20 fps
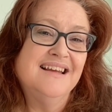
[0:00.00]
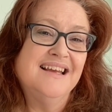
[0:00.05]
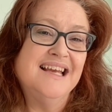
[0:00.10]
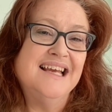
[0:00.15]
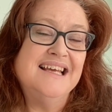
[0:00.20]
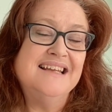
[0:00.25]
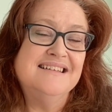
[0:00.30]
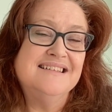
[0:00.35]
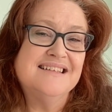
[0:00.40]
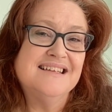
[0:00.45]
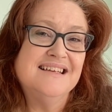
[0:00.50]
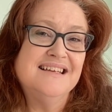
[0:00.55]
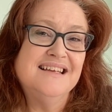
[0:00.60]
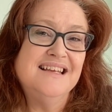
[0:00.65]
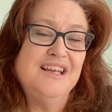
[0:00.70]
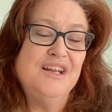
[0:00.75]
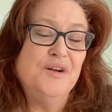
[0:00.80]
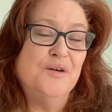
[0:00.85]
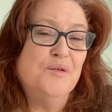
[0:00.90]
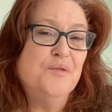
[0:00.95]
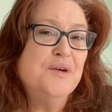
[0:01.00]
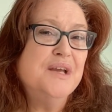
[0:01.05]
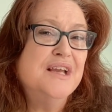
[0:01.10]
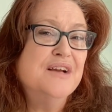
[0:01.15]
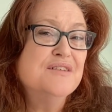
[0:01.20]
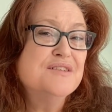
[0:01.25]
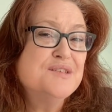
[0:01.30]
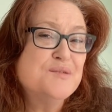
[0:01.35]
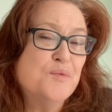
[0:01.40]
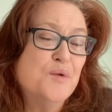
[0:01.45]
And,
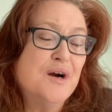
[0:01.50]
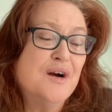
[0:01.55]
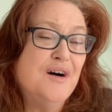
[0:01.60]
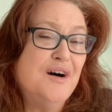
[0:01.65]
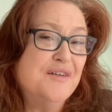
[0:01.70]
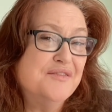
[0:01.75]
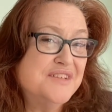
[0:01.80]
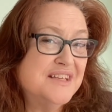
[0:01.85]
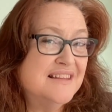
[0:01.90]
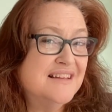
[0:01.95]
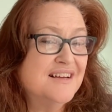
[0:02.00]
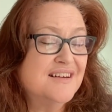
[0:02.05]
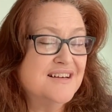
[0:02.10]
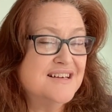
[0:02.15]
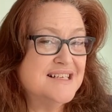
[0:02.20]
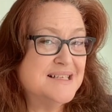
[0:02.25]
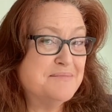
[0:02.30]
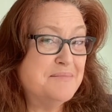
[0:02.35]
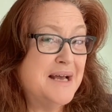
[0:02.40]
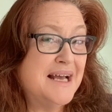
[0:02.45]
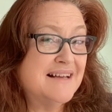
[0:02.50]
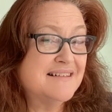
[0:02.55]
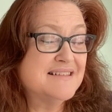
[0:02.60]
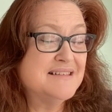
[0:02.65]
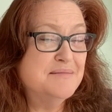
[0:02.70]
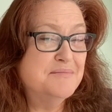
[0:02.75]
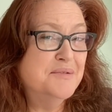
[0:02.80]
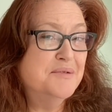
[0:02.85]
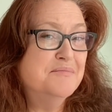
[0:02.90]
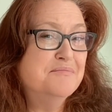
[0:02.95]
here's where often there is
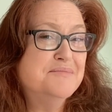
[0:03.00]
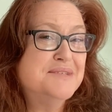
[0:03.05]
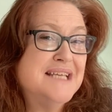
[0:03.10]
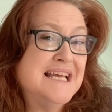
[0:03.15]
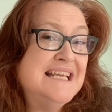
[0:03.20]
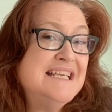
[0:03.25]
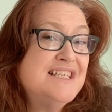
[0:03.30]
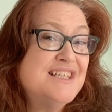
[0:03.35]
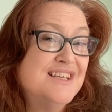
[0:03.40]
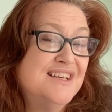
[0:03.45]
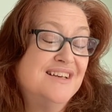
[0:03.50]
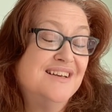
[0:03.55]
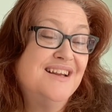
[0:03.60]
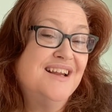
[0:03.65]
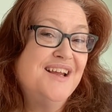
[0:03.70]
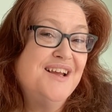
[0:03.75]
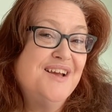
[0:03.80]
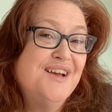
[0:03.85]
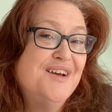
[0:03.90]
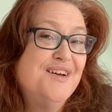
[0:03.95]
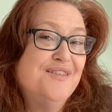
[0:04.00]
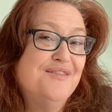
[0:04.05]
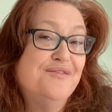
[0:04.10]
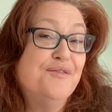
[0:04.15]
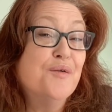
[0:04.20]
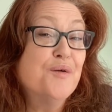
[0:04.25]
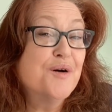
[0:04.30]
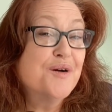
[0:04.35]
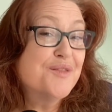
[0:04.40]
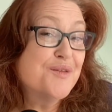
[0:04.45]
maximum tension
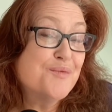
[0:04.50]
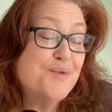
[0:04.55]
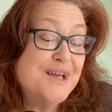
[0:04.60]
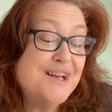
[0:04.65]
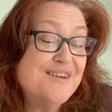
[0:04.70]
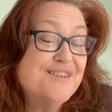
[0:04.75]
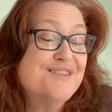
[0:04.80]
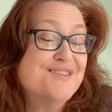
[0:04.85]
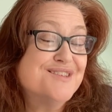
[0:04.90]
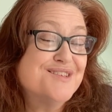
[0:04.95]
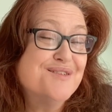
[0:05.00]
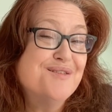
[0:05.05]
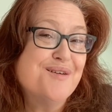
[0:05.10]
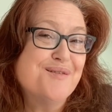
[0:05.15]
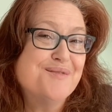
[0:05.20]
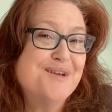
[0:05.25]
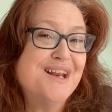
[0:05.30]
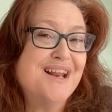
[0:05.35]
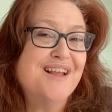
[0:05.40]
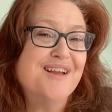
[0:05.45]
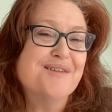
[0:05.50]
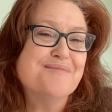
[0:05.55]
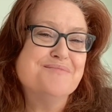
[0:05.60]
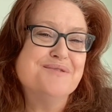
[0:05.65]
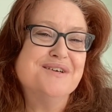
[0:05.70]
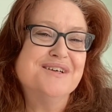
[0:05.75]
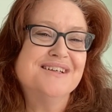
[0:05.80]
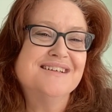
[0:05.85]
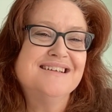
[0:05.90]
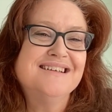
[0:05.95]
for the readers who are reading your
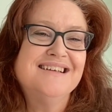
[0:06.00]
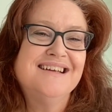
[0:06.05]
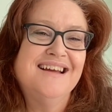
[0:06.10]
book.